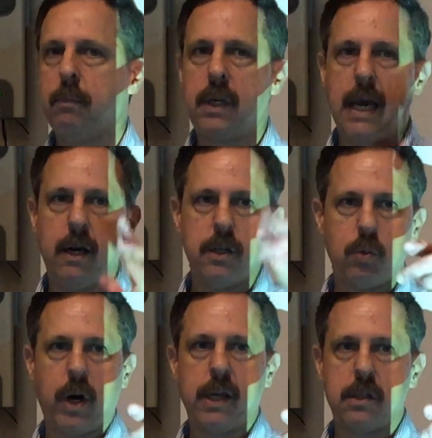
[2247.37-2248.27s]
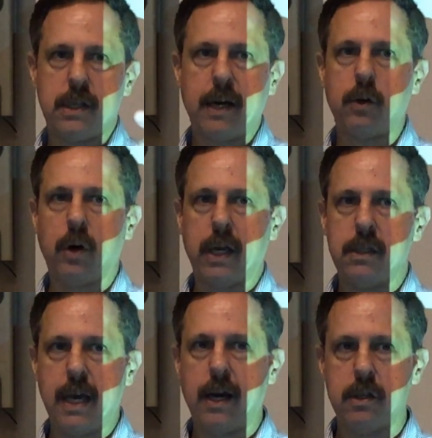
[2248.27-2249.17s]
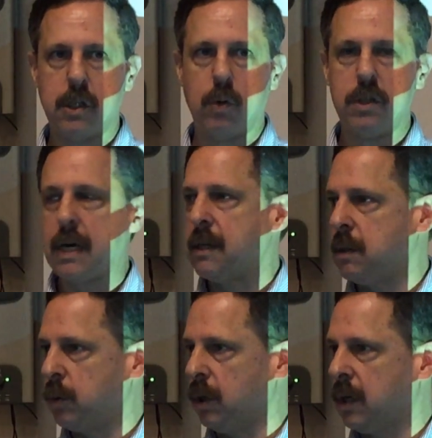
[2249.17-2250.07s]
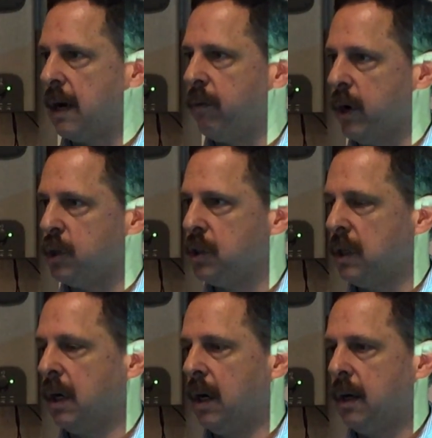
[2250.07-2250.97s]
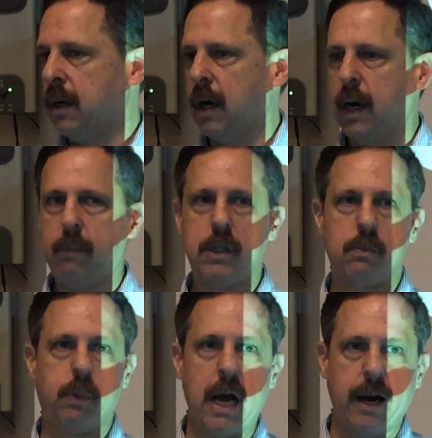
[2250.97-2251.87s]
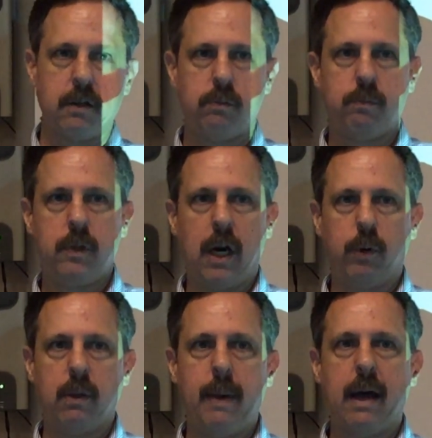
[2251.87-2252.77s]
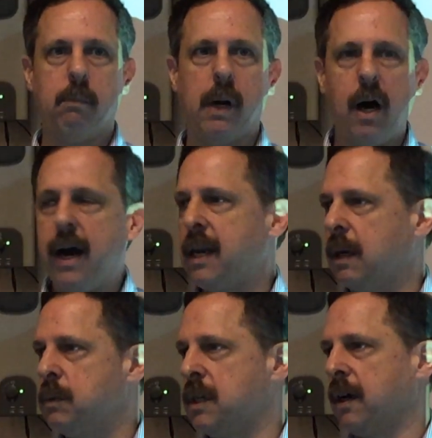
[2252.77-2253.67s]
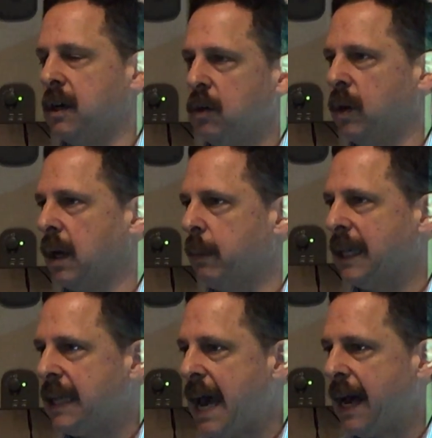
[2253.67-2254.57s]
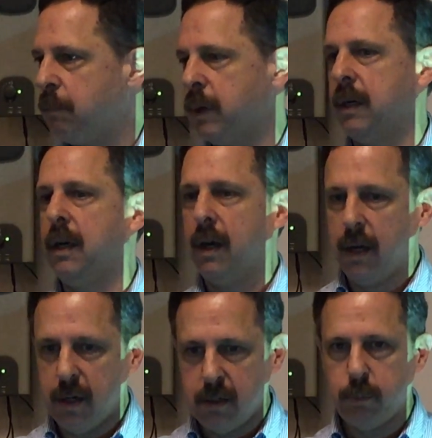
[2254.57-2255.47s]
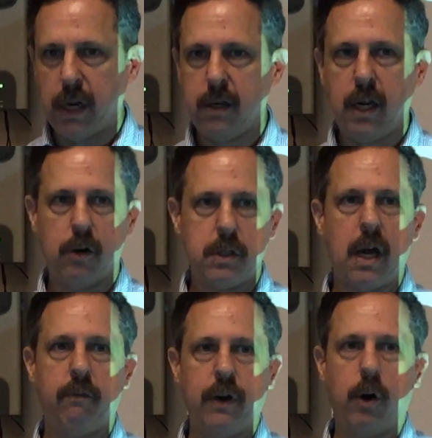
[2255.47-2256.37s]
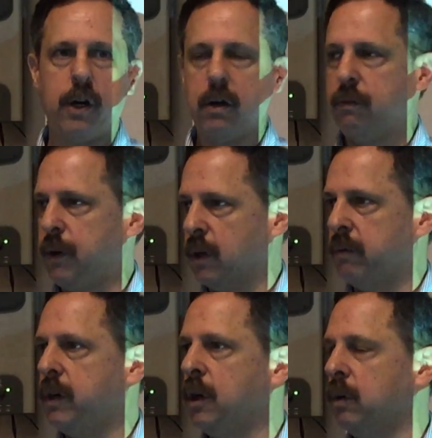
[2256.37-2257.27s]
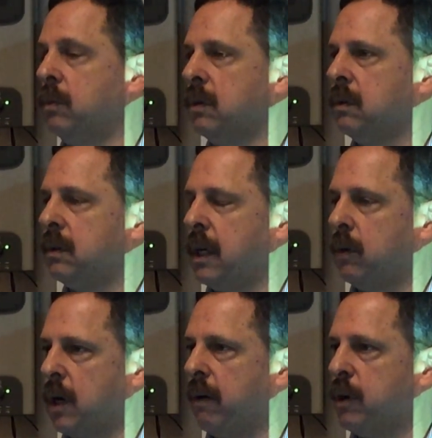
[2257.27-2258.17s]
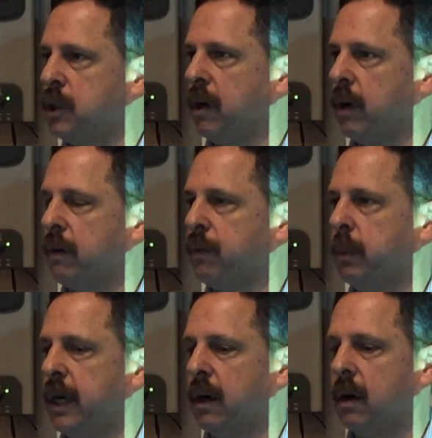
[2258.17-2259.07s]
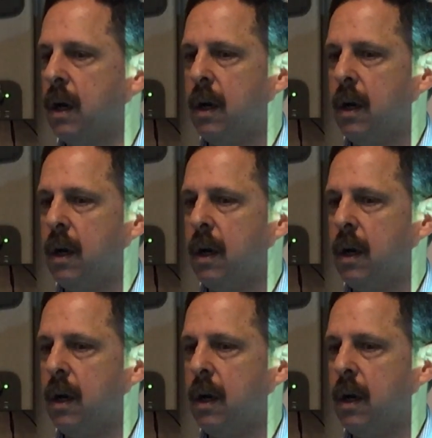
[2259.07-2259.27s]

Ken is running sectored antennas, so he's got some good coverage. He's blocked, you know, with the mountain behind him. He's not going to do anything about that, but you know, he's got a very good field of view, you know, coverage area from there.